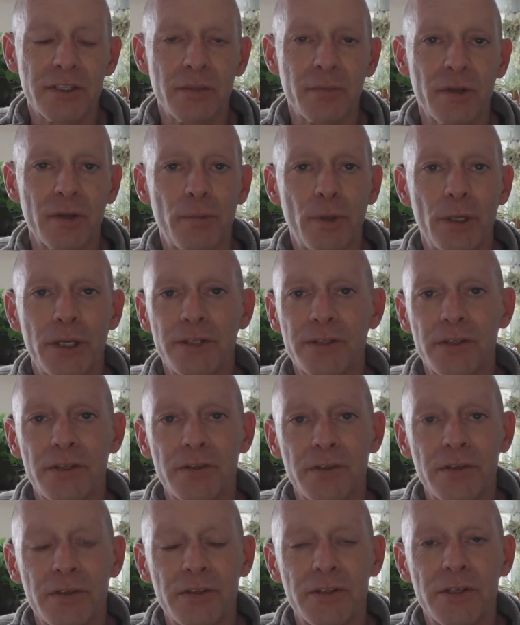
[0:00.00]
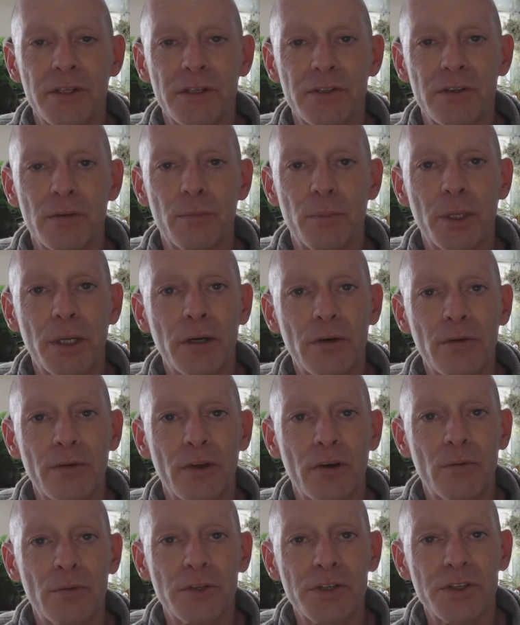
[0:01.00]
some of the places these things appear
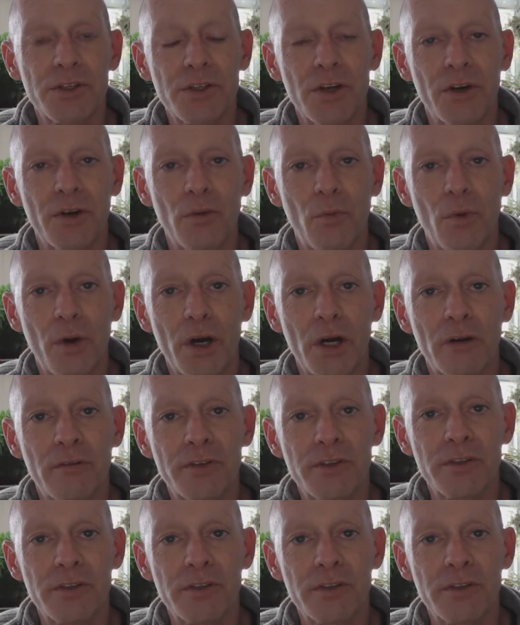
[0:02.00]
that we're just not aware of.